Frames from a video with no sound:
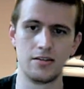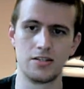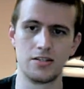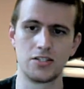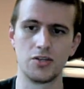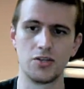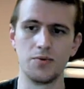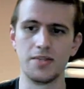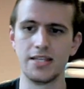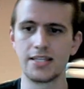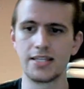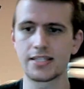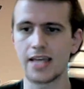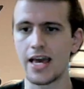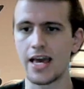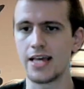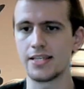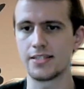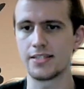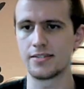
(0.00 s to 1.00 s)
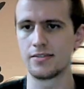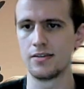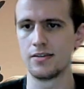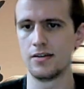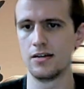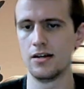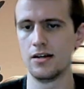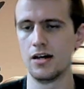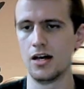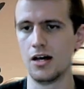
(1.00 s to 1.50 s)
So in this case,
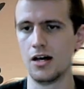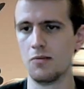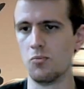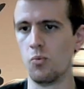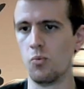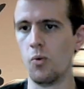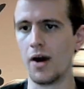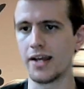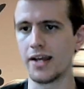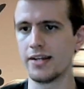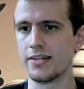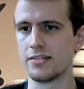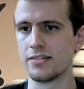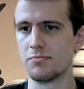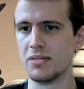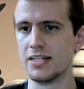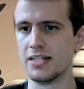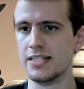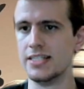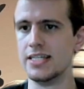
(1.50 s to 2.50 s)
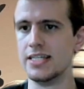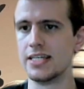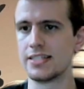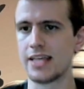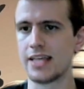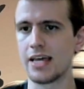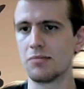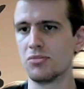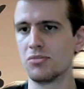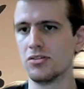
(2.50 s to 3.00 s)
white has been
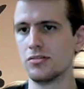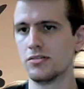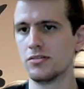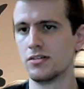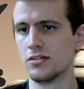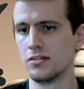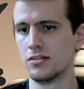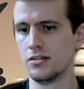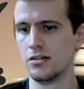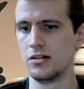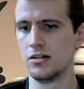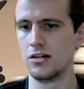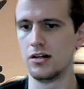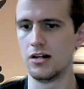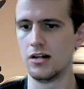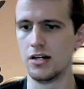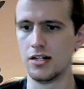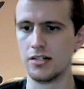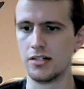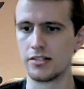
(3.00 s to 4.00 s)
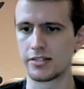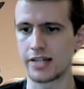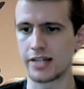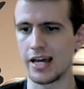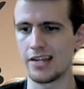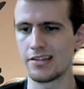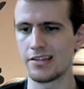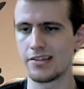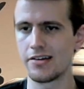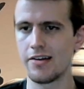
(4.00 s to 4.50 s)
disabled on
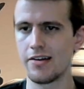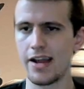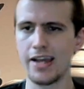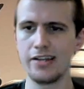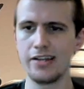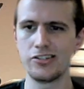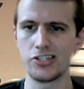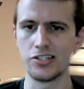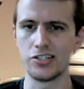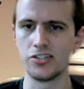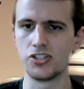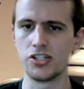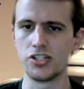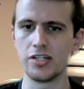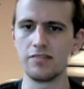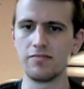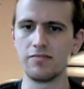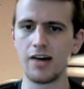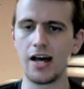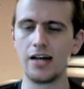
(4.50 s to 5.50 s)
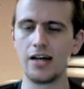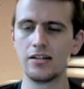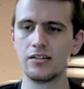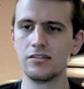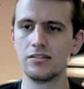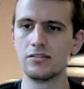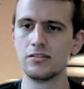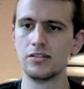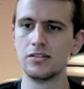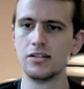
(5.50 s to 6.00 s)
kind of their H and G
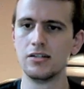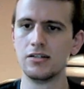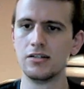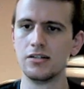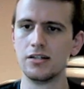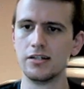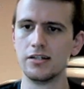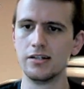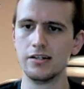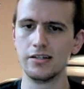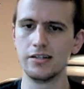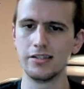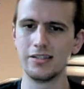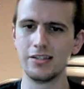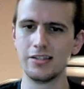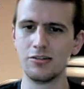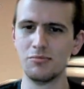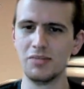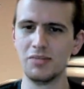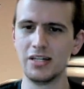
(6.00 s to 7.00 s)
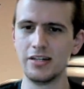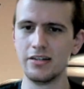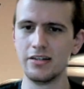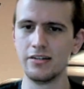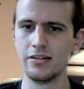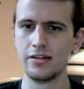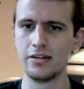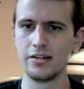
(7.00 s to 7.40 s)
file a little bit,